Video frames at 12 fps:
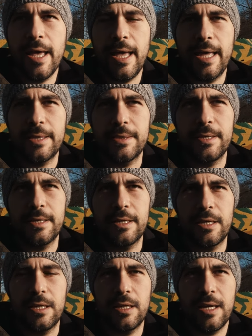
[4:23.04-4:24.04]
And
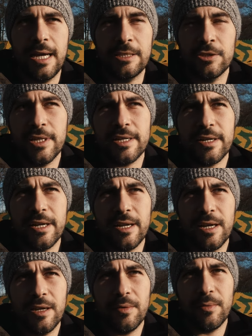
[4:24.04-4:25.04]
uh, another uh,
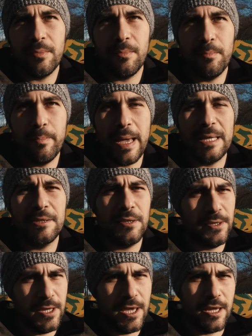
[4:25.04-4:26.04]
bad
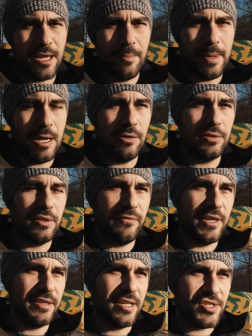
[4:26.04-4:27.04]
thing about
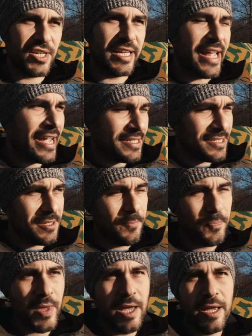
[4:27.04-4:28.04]
vintage glass
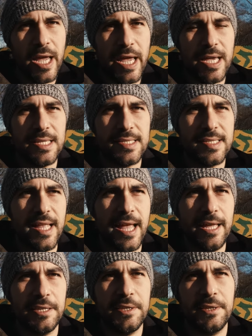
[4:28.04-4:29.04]
is
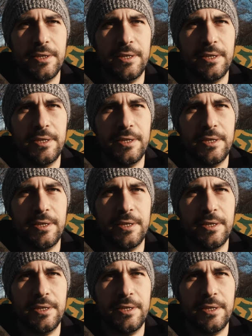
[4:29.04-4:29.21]
that,